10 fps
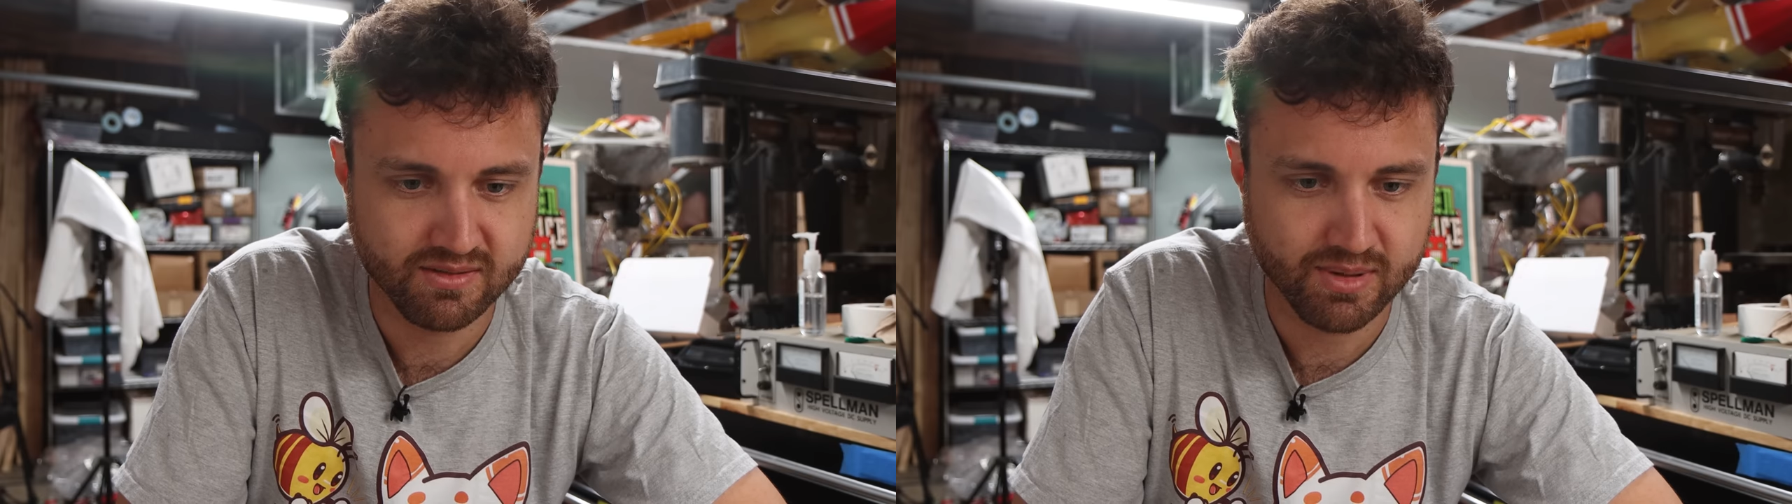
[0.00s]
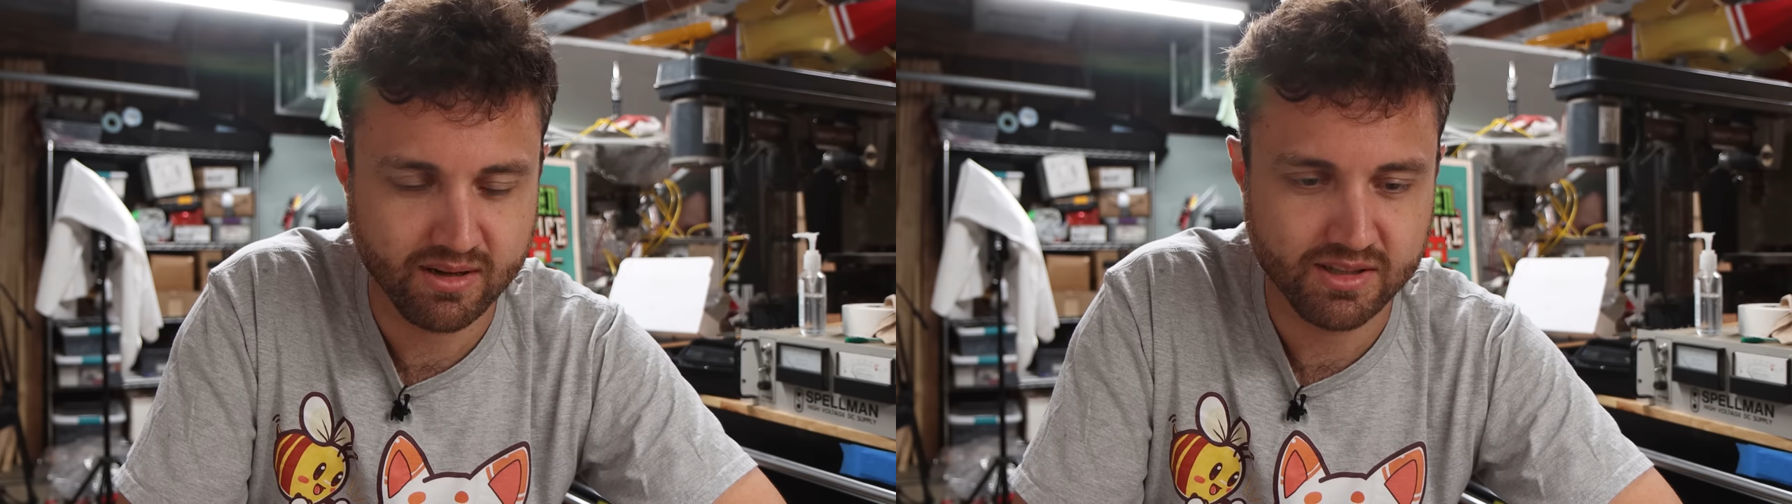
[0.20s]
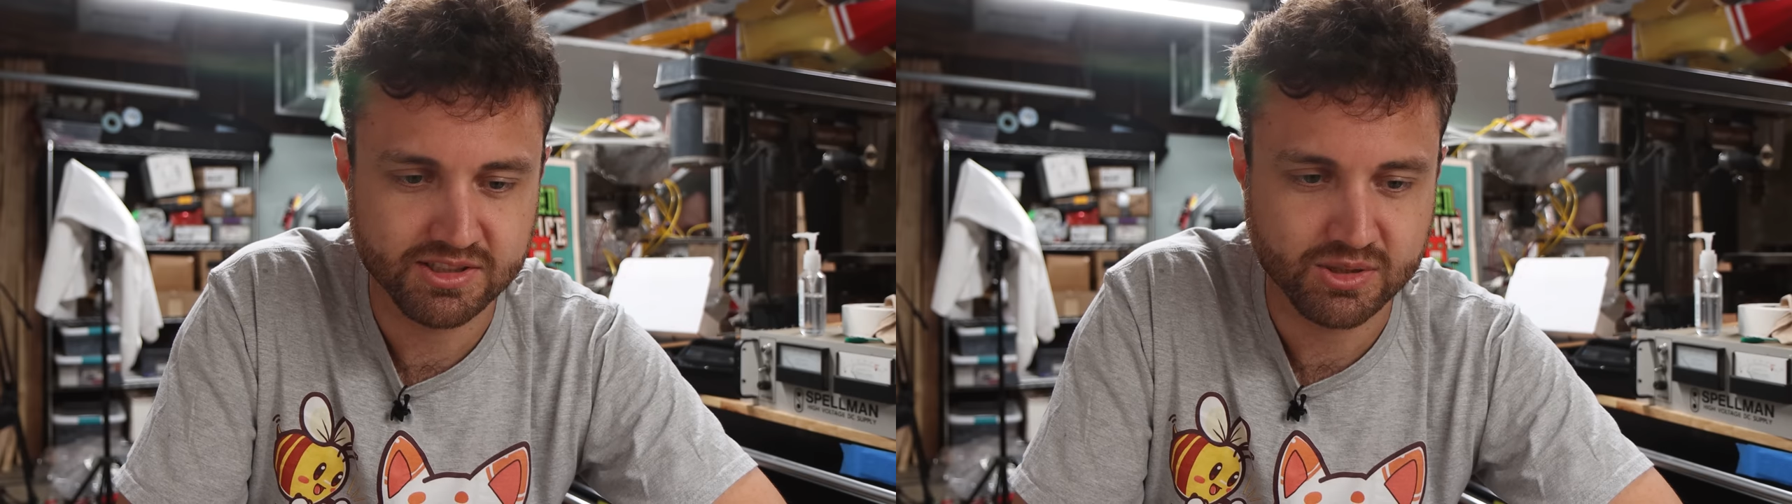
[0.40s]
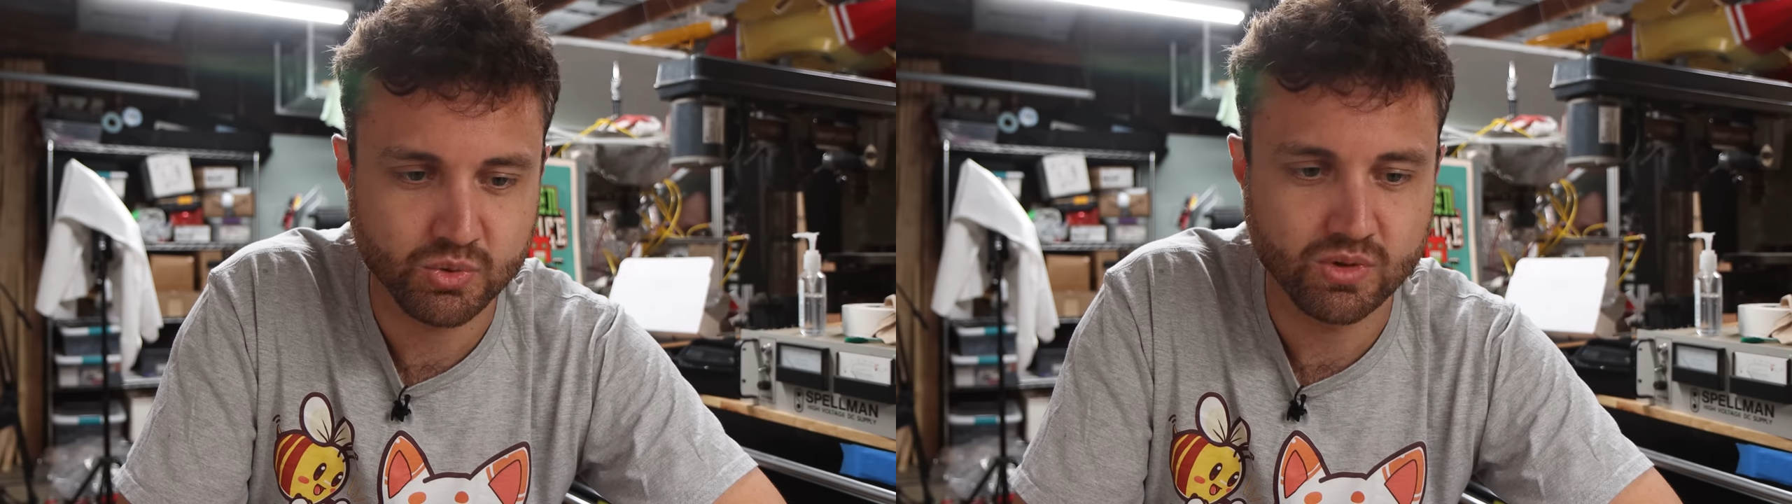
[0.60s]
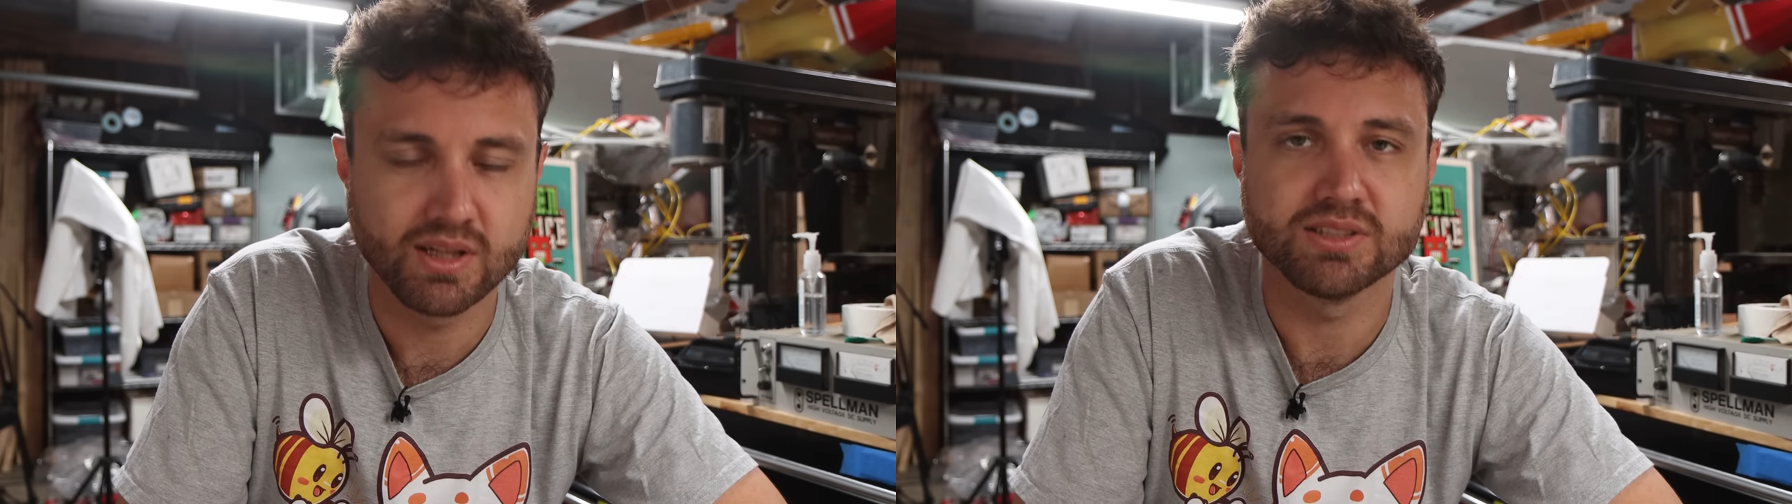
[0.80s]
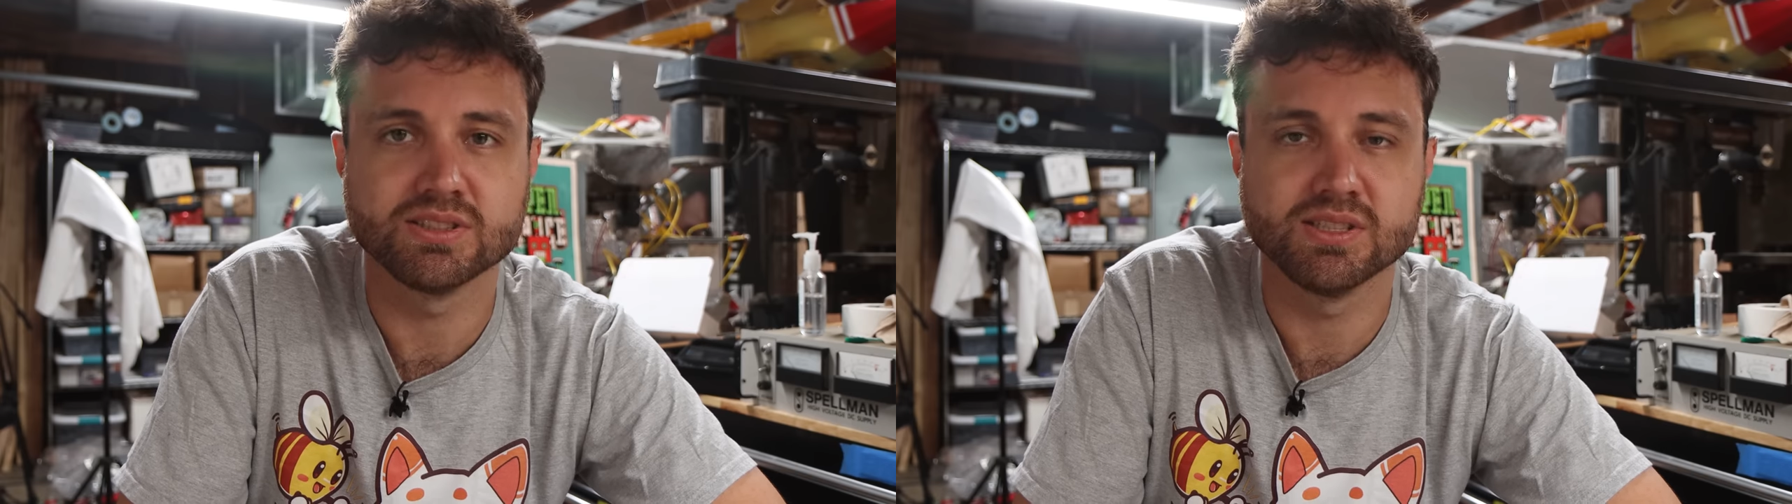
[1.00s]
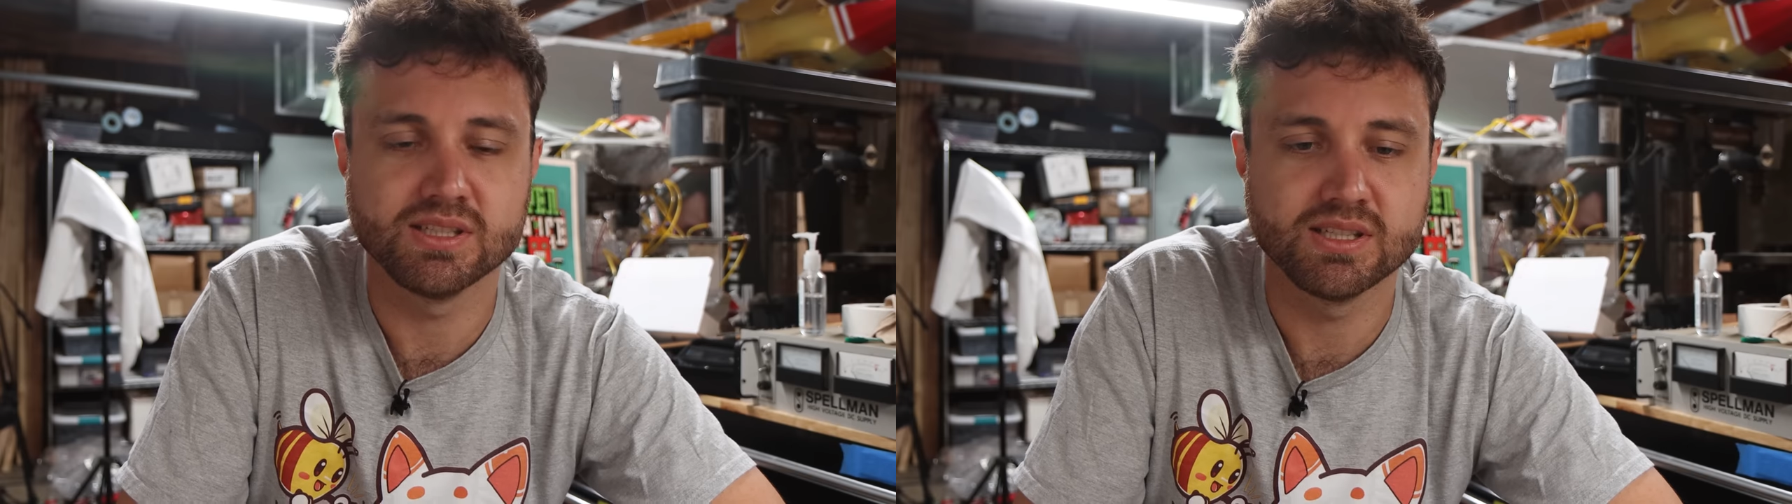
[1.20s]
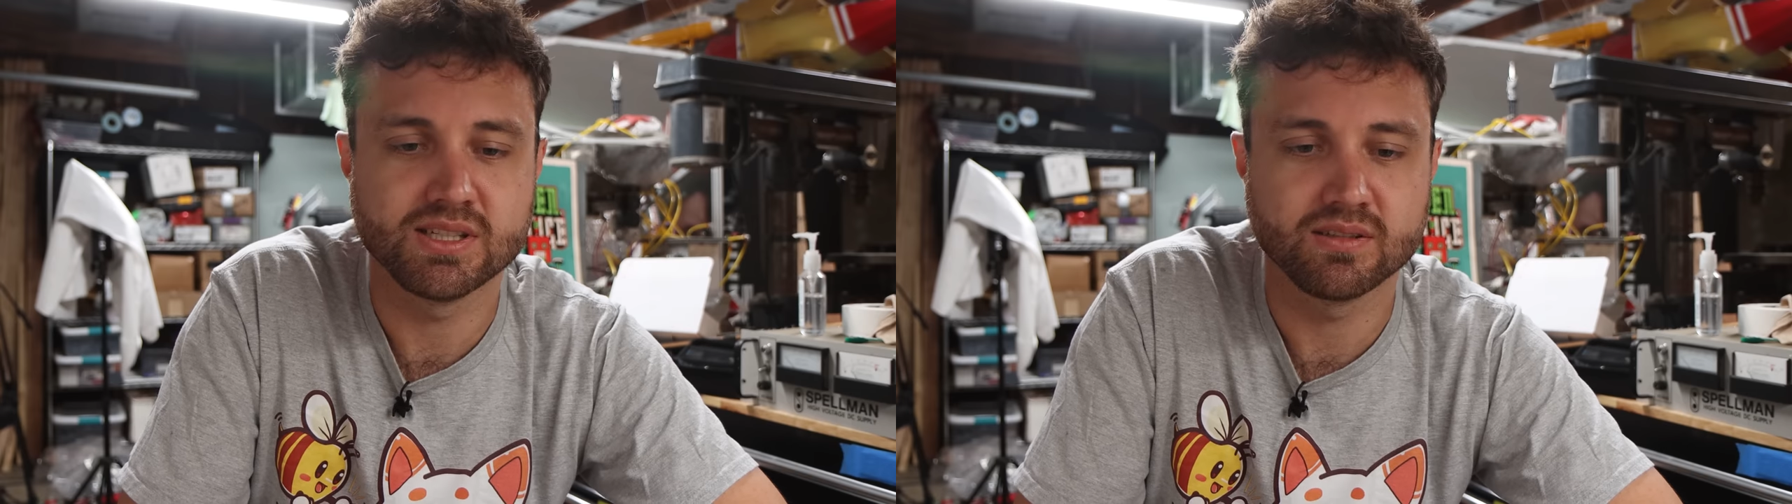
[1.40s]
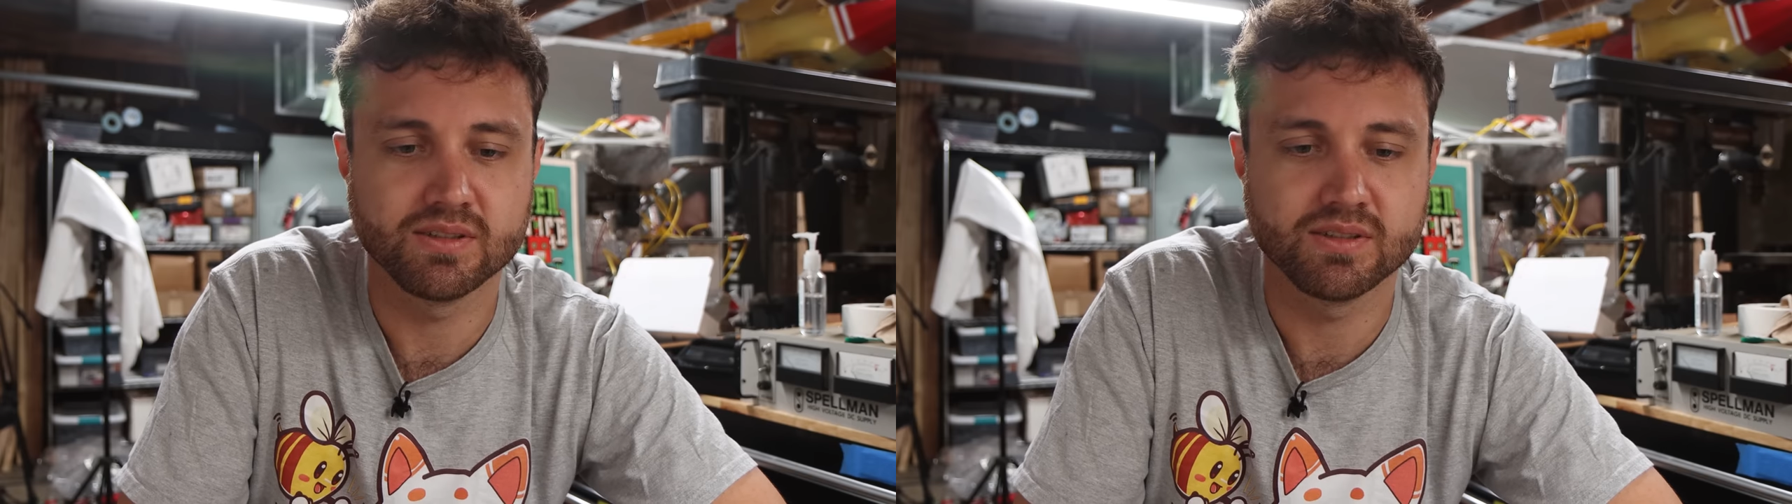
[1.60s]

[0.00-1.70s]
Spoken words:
about as cool as the D tier